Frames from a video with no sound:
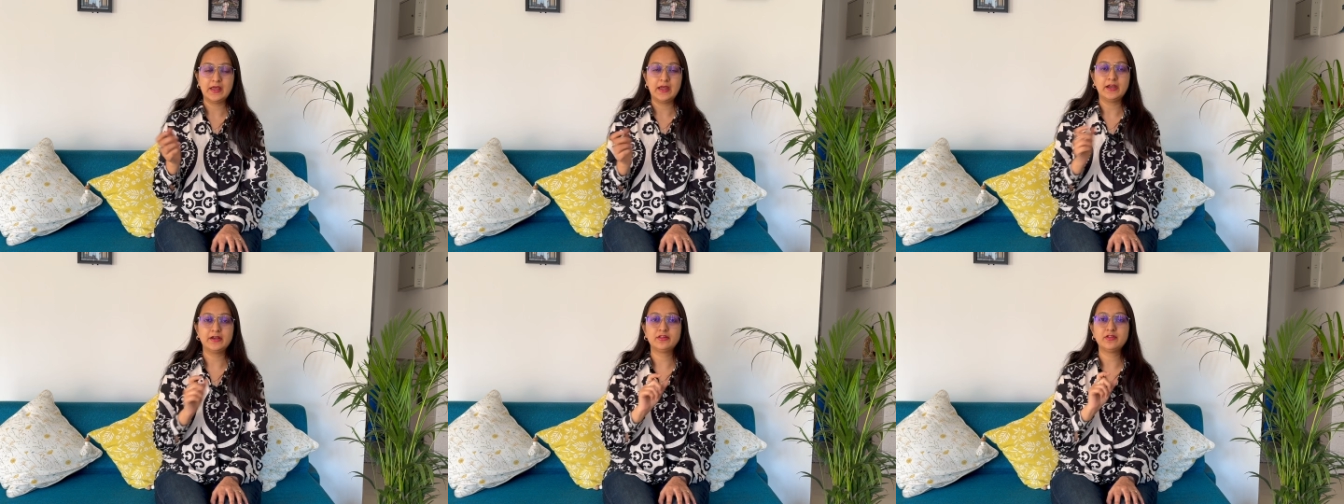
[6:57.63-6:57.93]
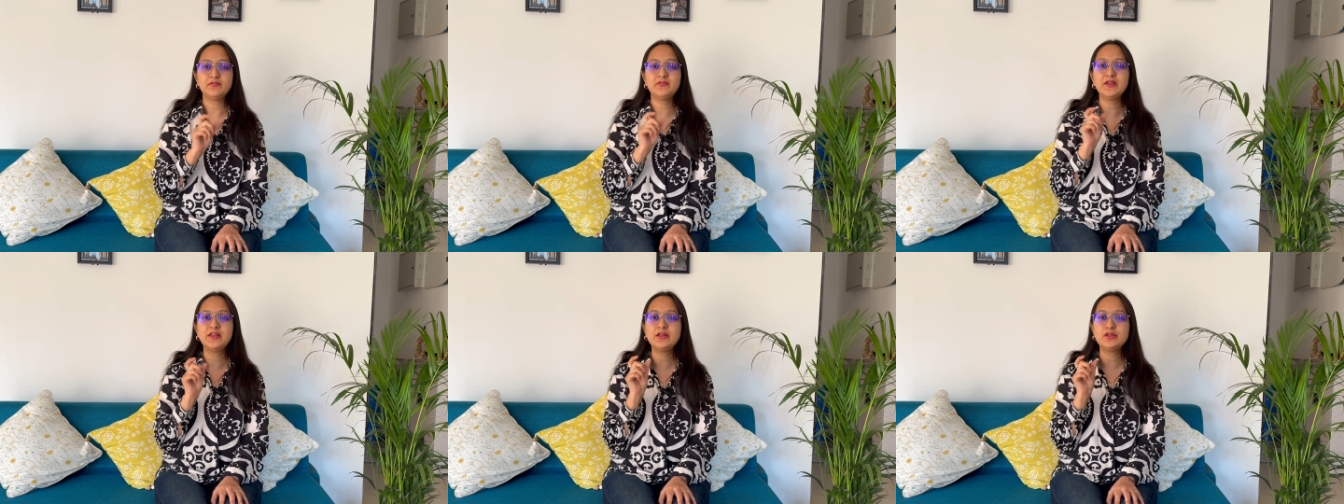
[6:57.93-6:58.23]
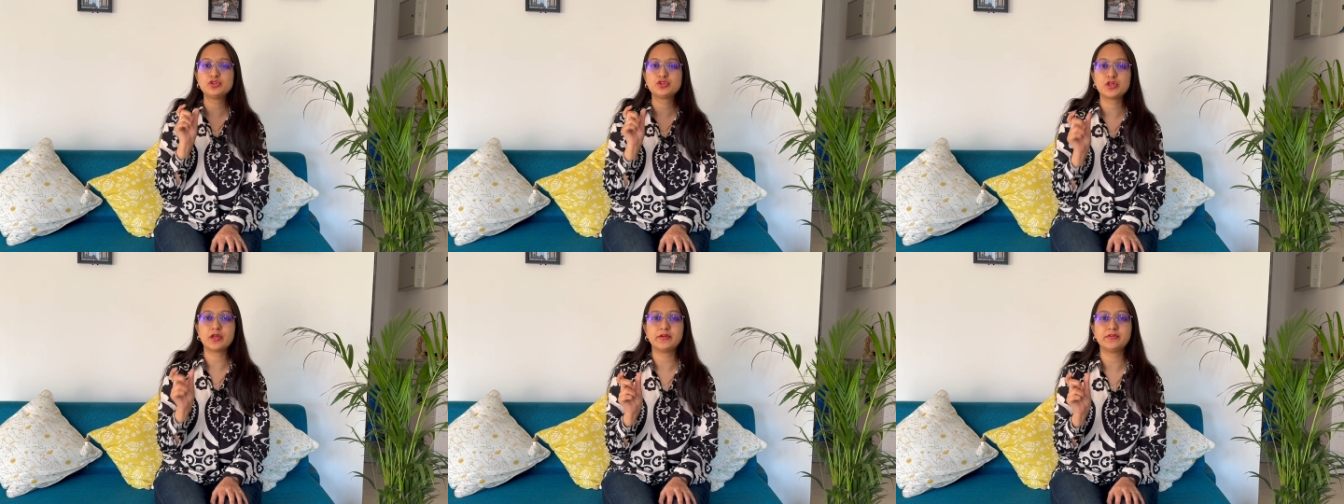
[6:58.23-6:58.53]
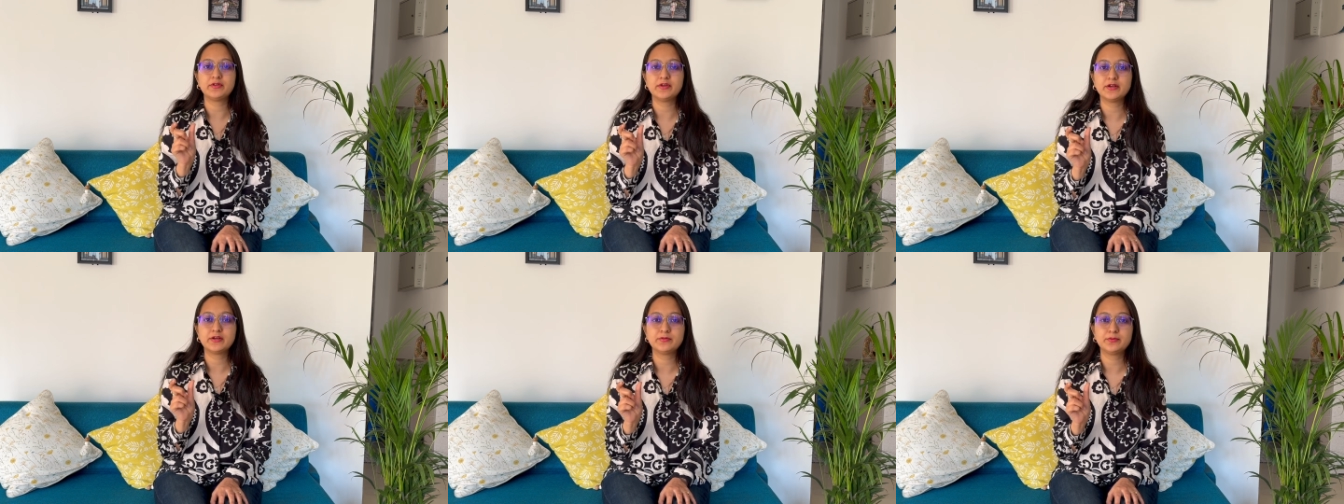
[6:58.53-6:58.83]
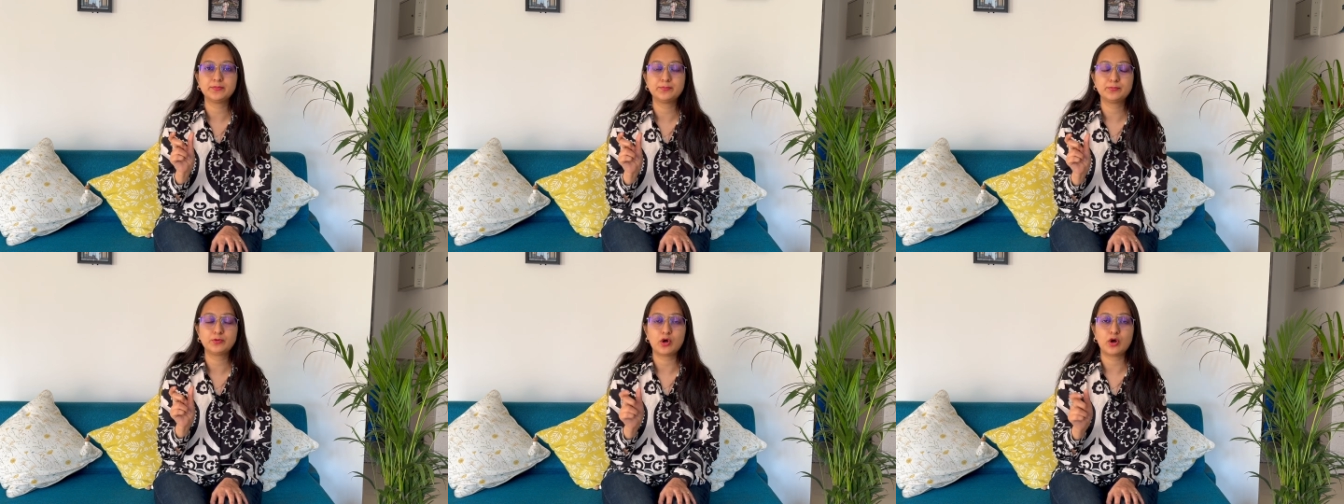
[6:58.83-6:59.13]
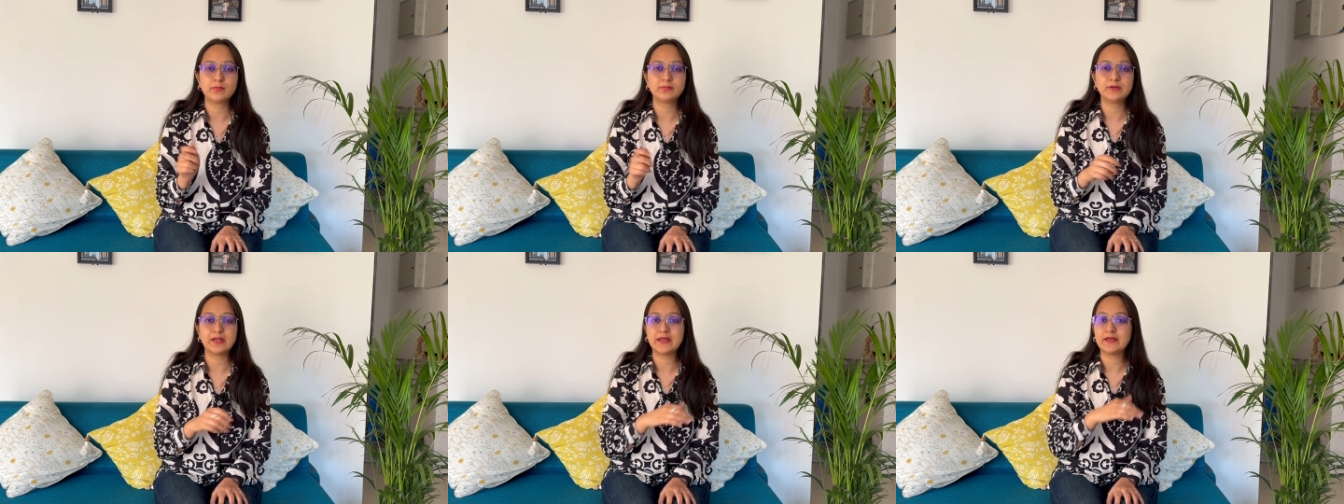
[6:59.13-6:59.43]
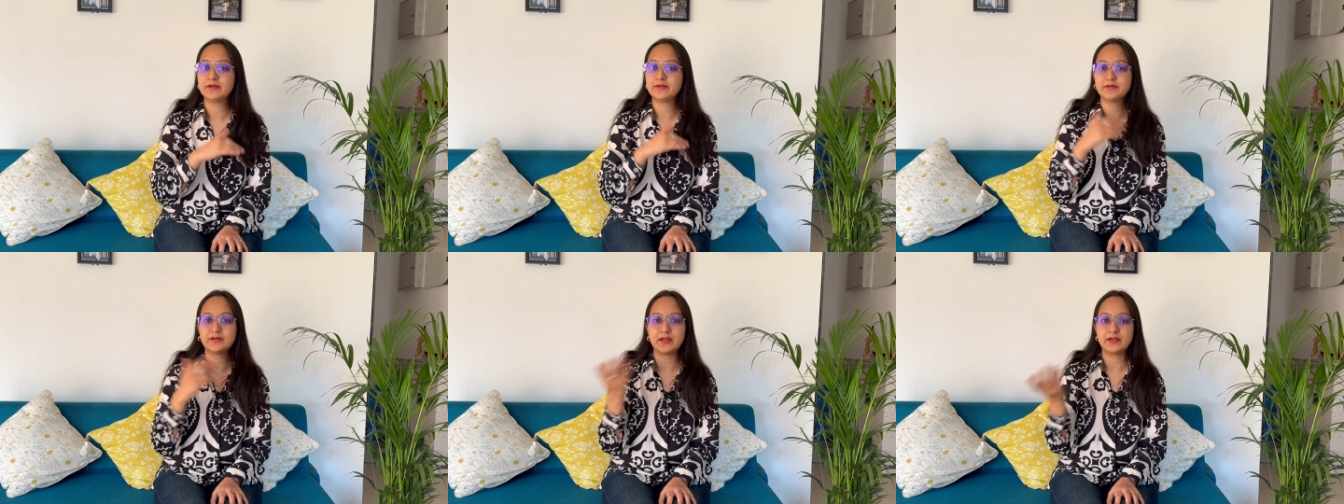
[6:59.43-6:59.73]
It's a very generic prompt
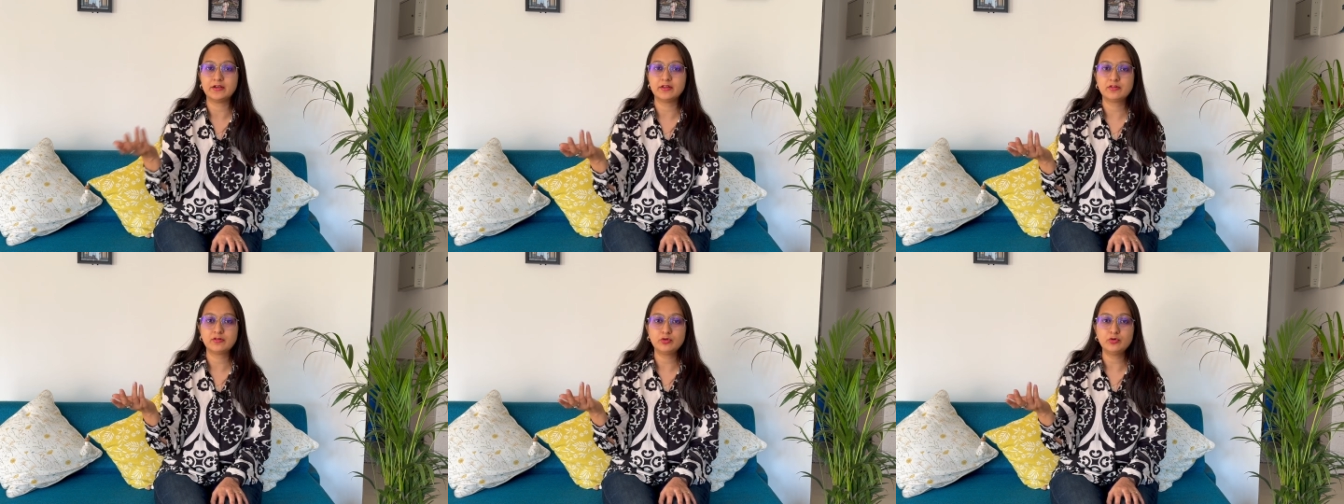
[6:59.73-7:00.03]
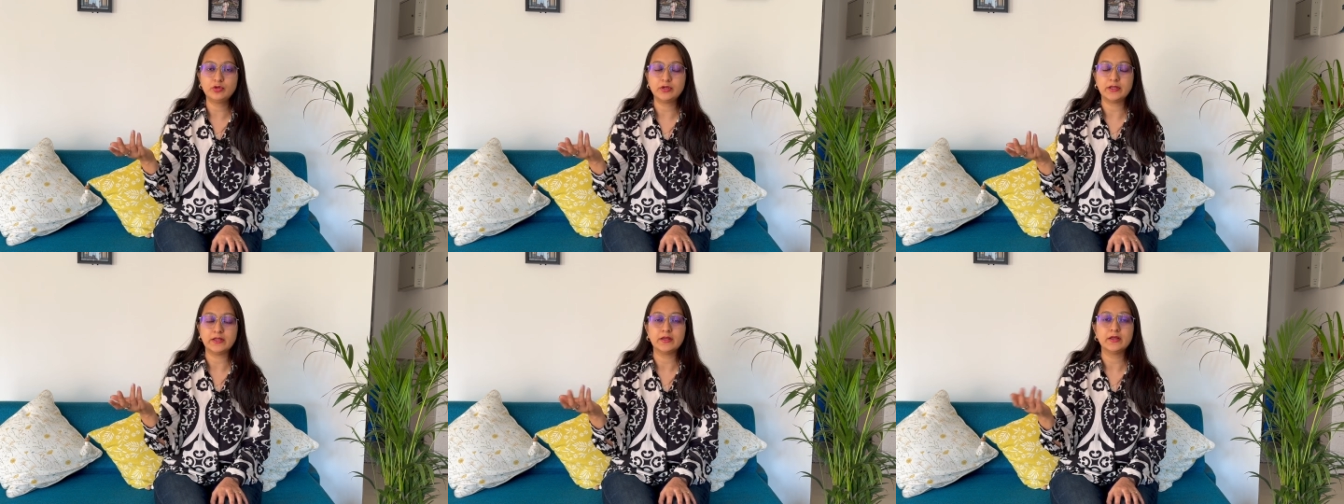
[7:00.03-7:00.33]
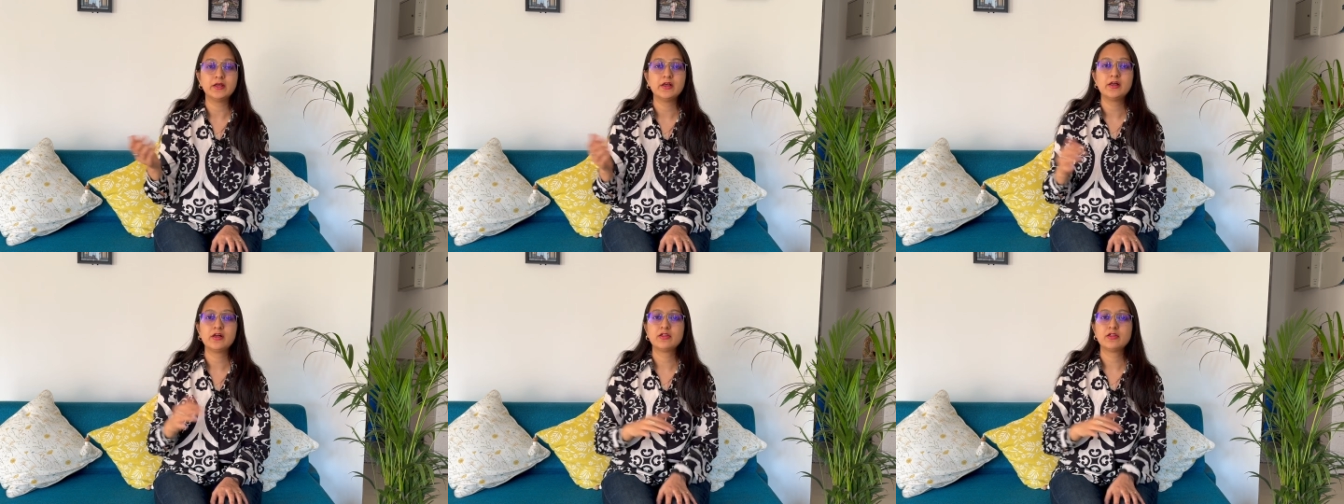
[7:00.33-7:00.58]
like write a story.